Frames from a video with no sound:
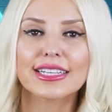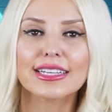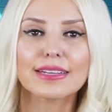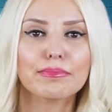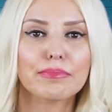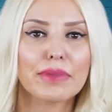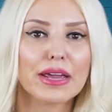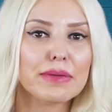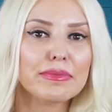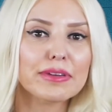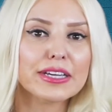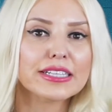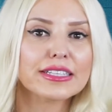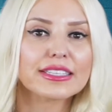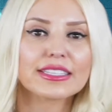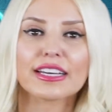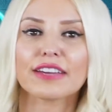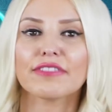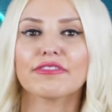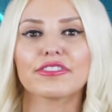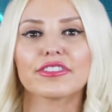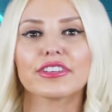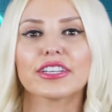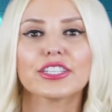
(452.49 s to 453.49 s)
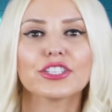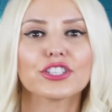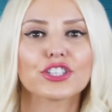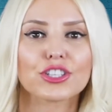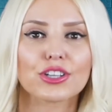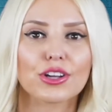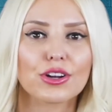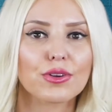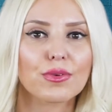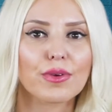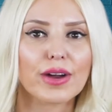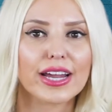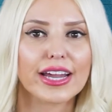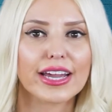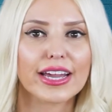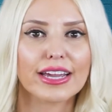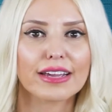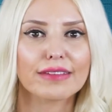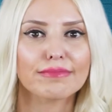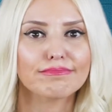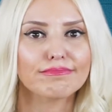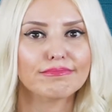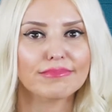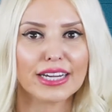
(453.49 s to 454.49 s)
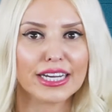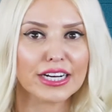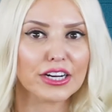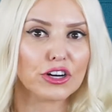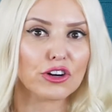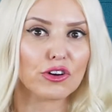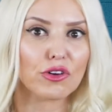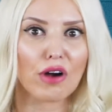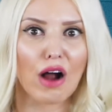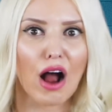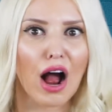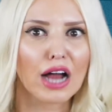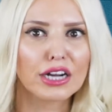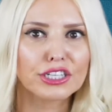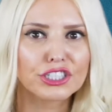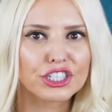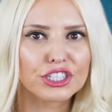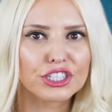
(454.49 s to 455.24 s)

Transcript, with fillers: it maybe safely stowed away in a garage